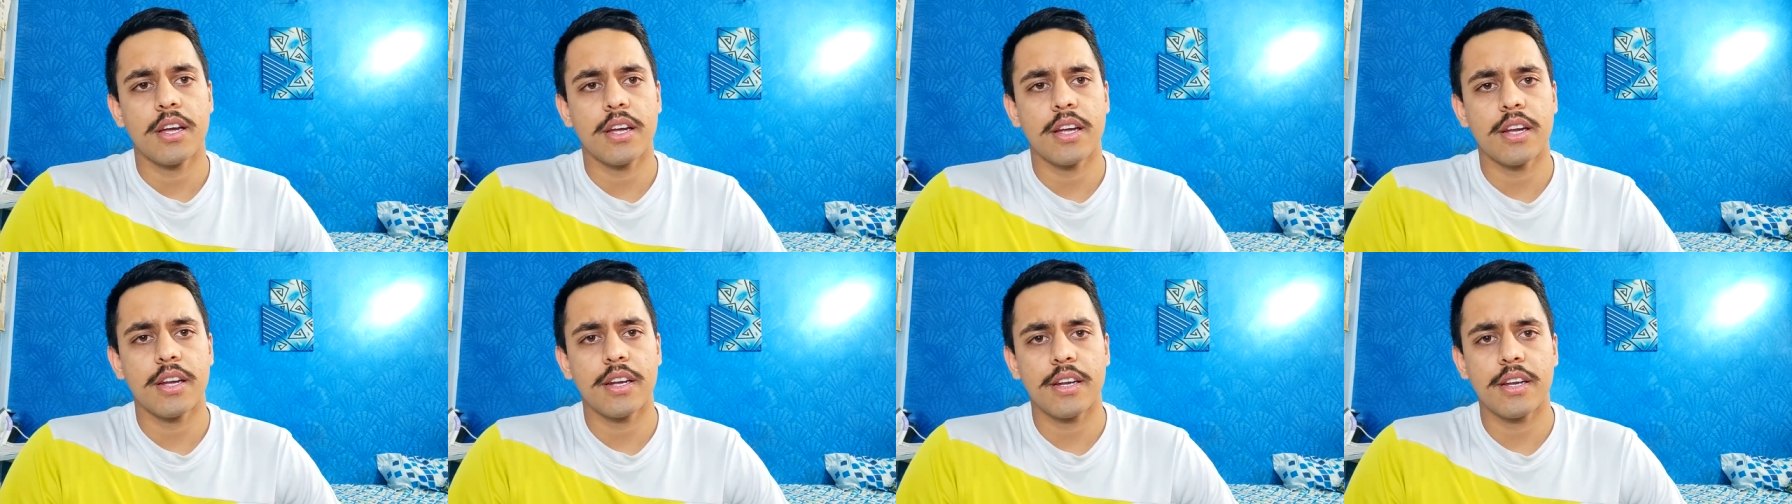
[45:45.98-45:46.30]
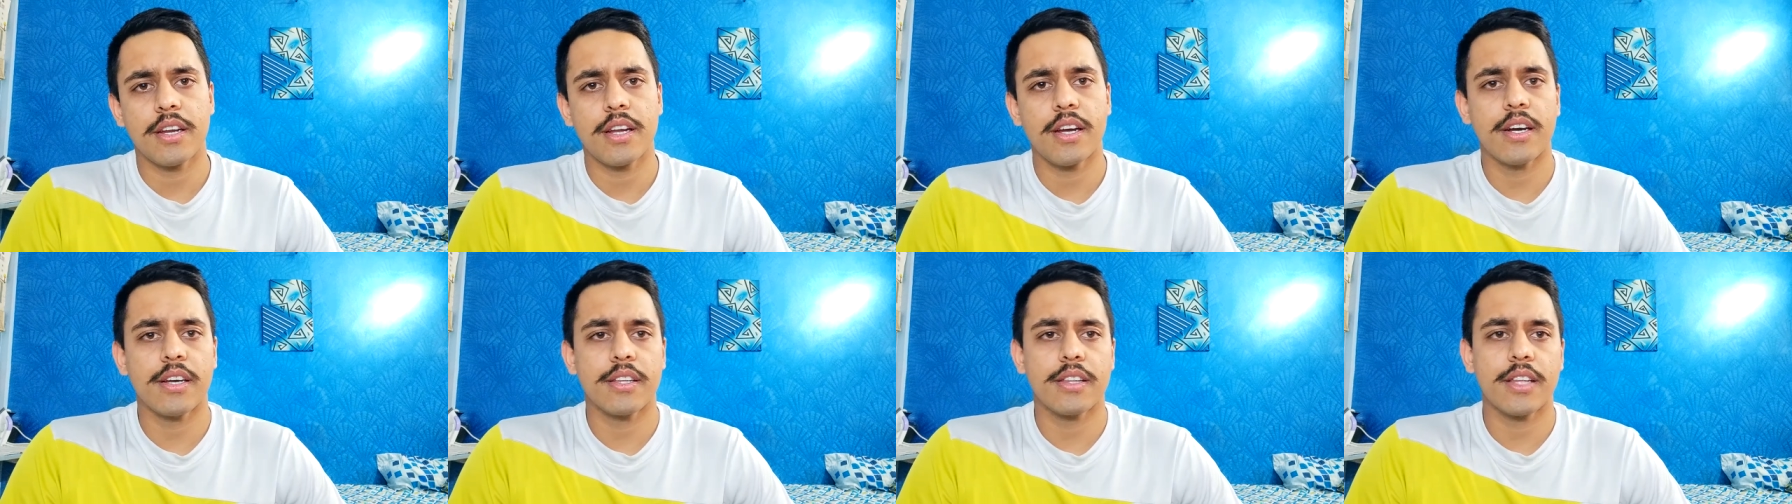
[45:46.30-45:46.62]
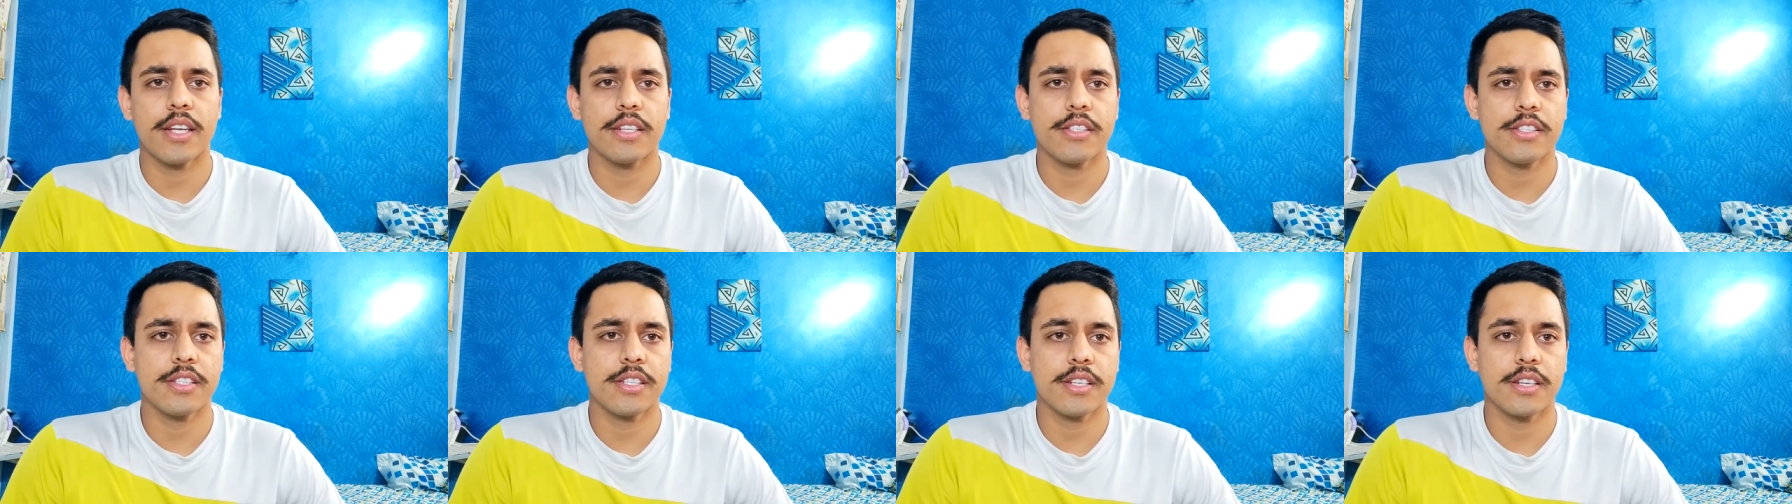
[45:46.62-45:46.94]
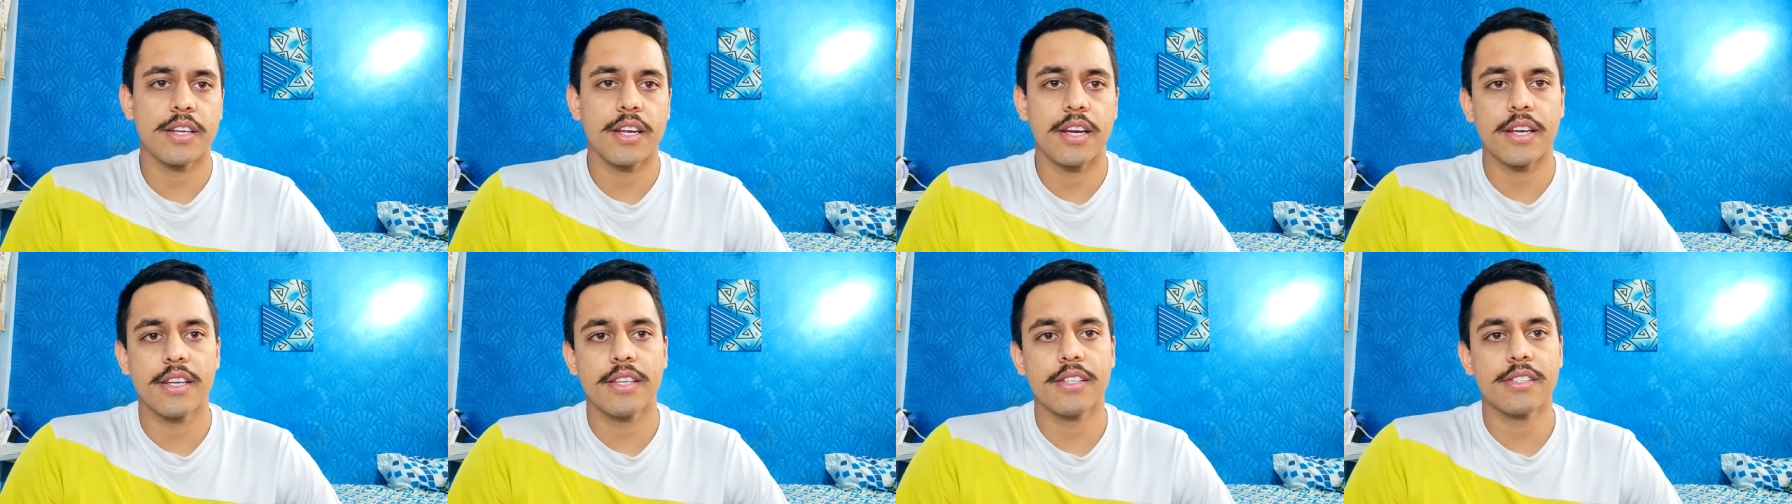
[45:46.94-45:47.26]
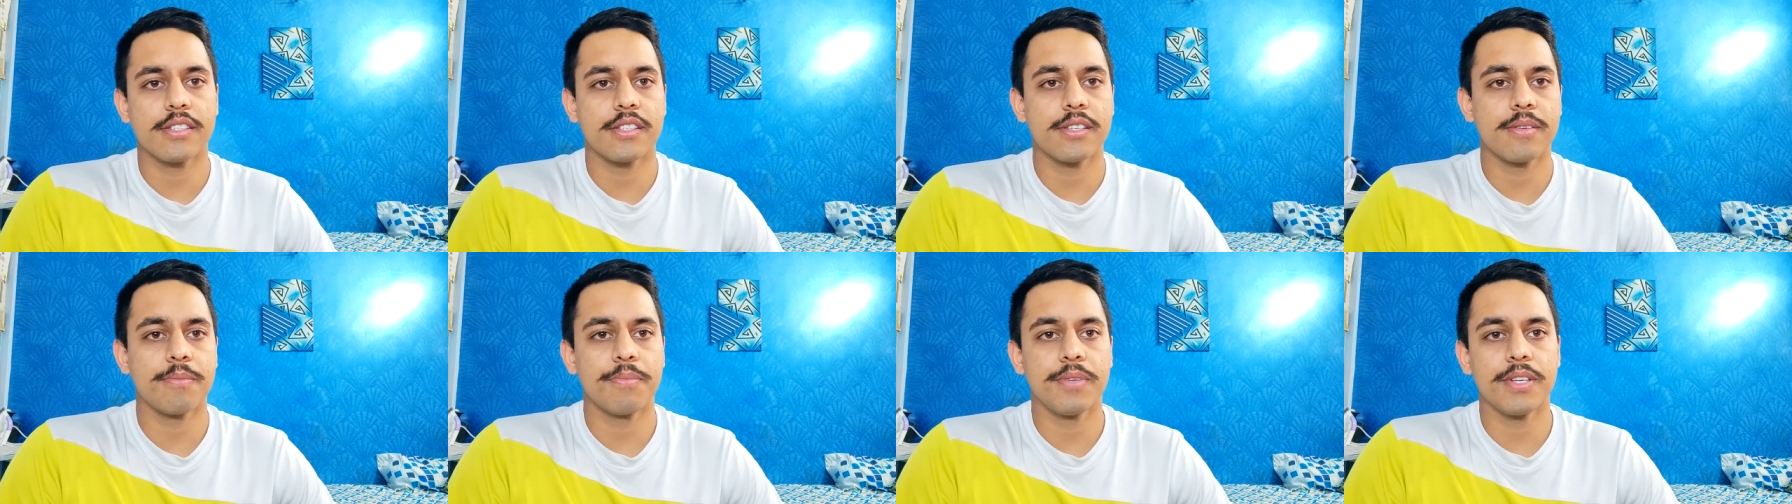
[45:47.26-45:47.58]
And yeah, that's it,
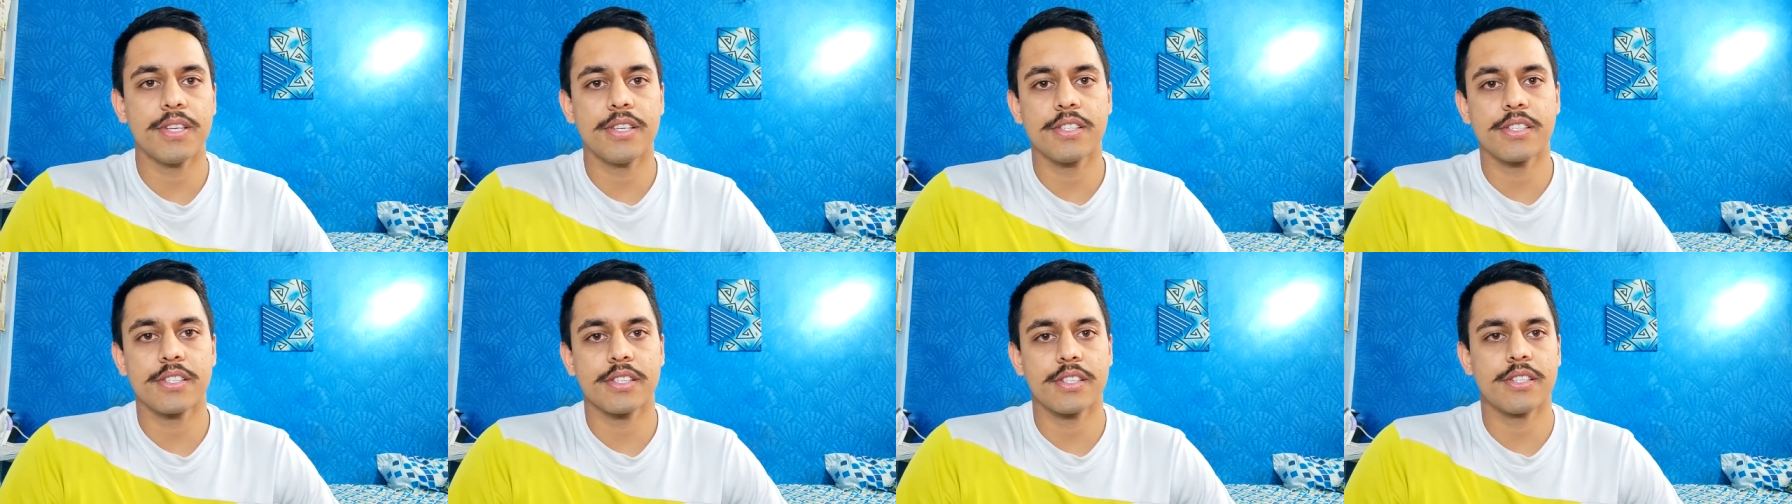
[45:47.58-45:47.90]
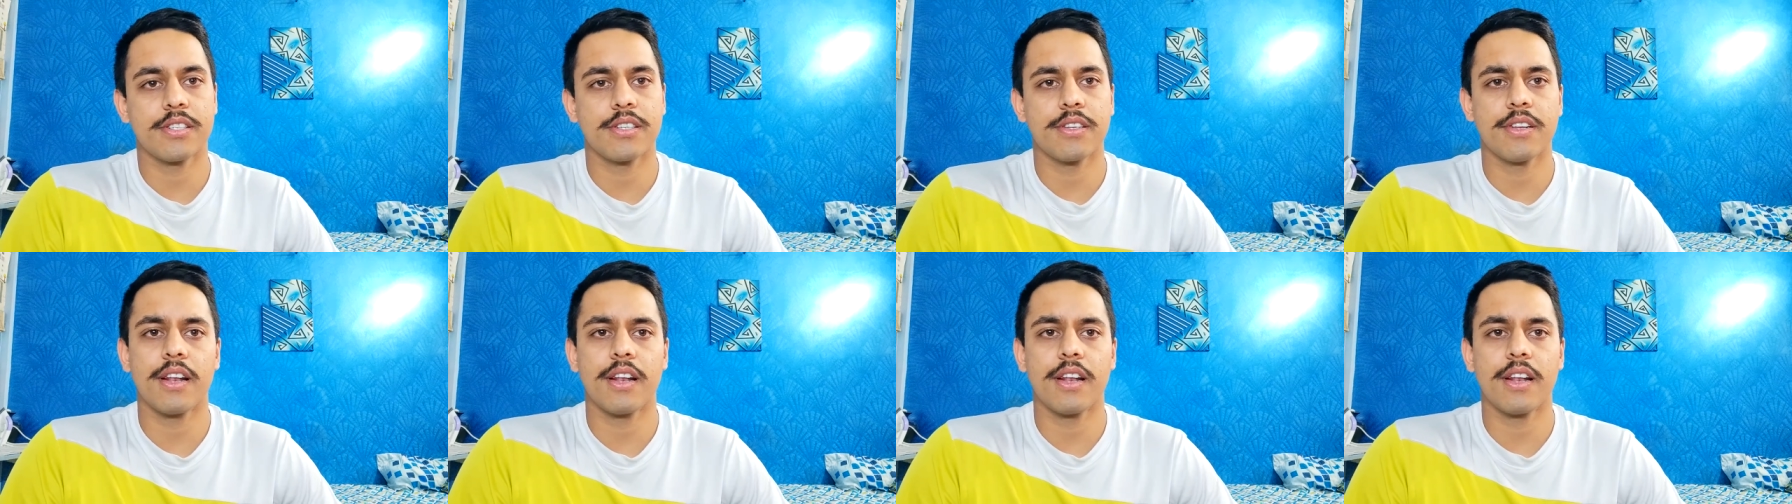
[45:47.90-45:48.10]
guys. Please